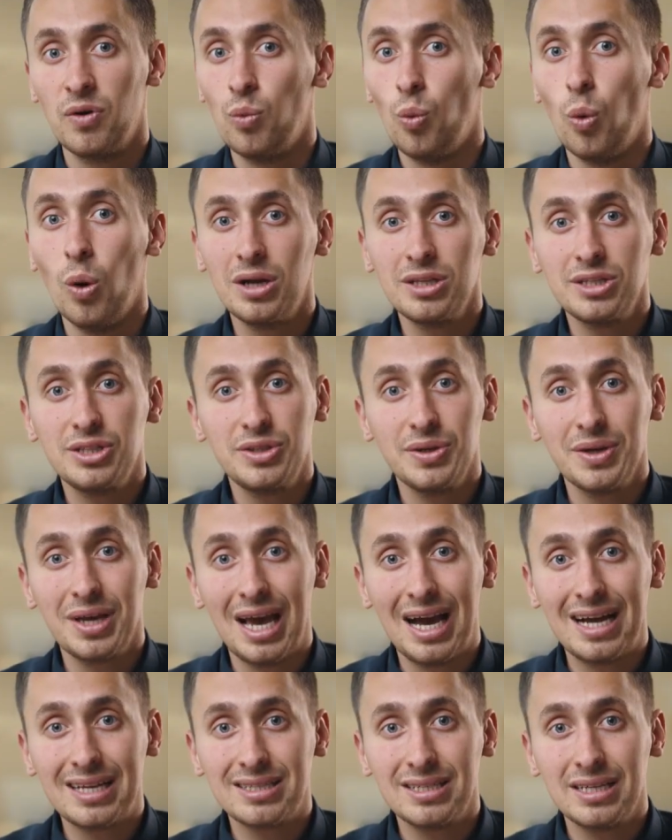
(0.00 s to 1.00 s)
want to
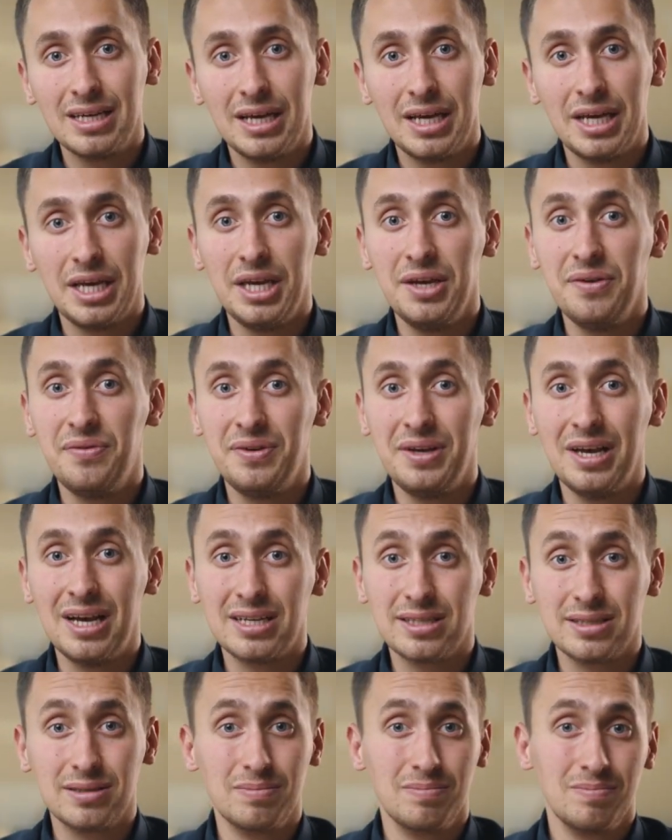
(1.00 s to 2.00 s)
get? If
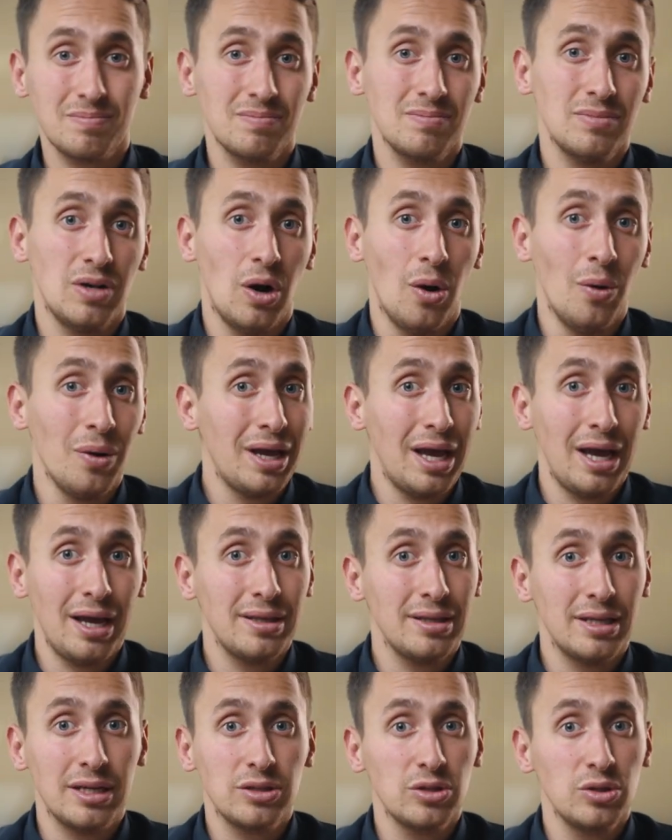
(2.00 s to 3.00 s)
yes, okay,
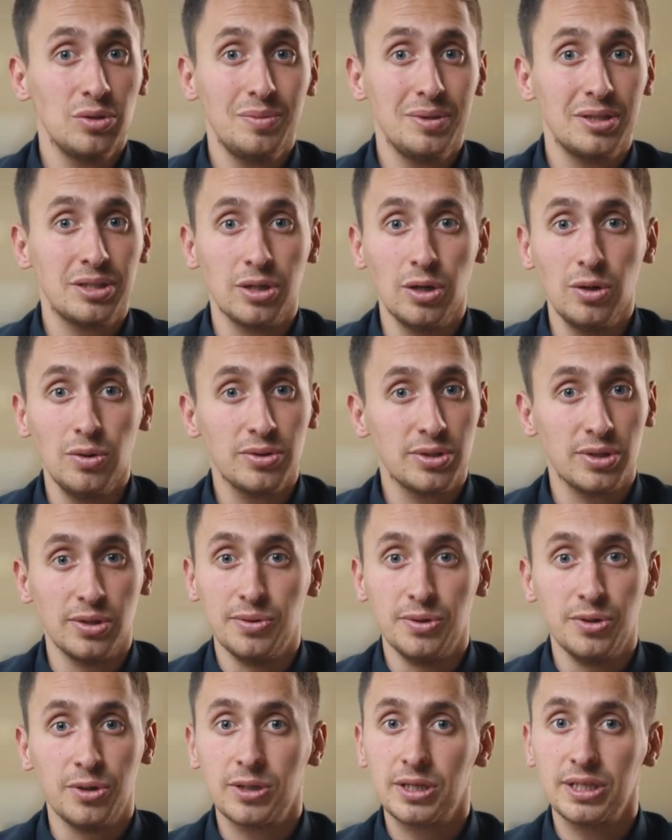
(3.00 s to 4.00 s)
that could be so
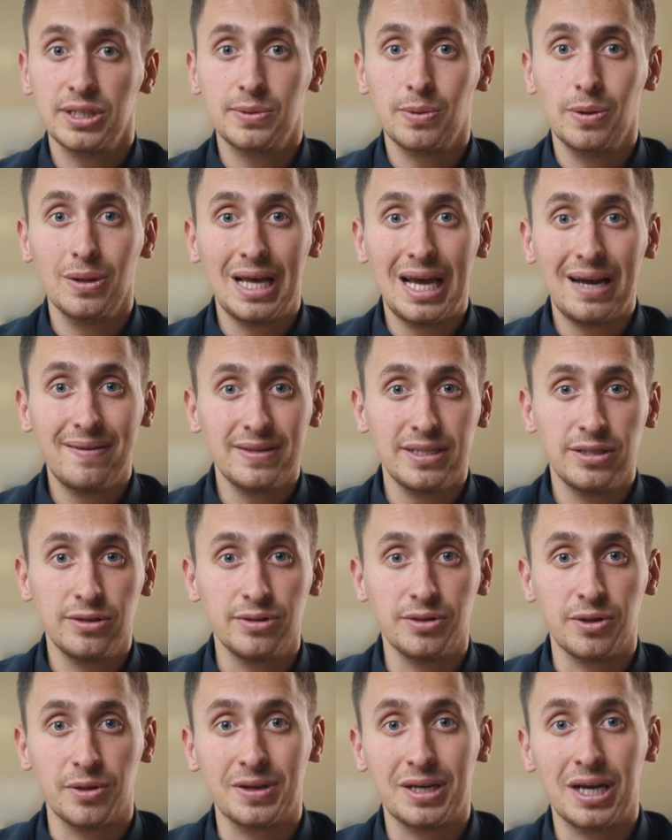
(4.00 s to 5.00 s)
you control everything
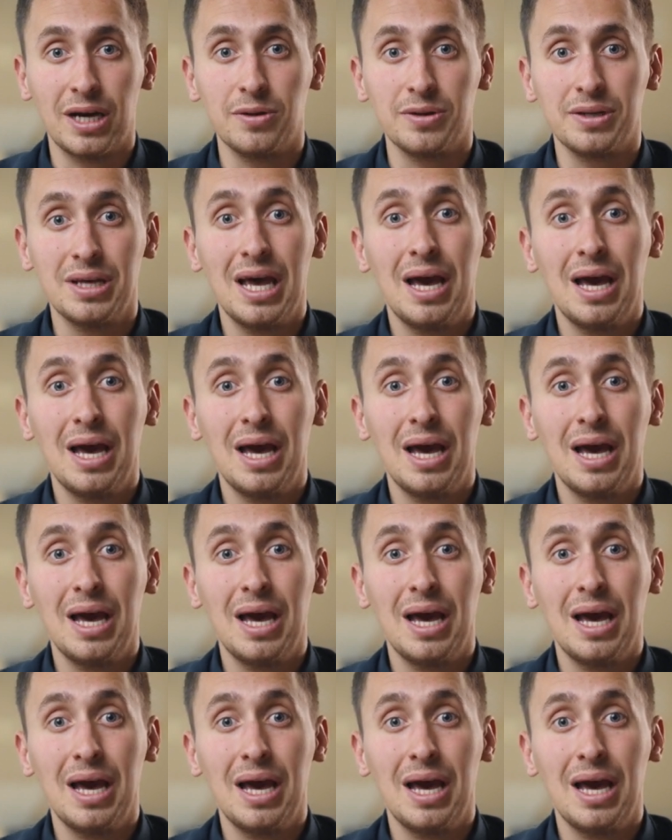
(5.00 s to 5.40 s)
in your account.